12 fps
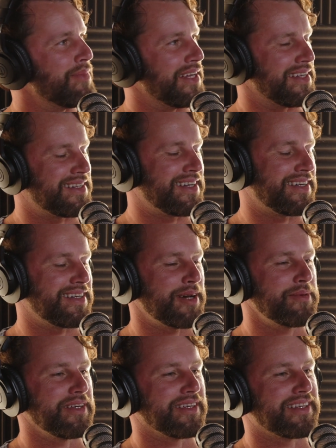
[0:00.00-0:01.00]
But tell
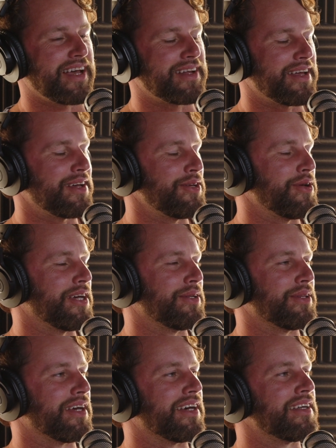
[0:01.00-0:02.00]
me kind of how you
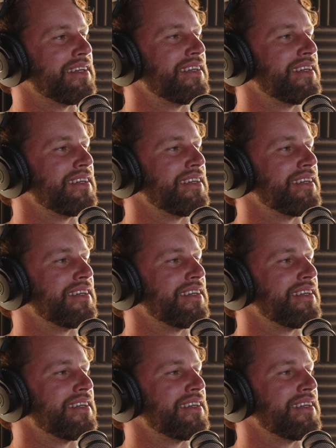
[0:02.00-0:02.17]
handled that.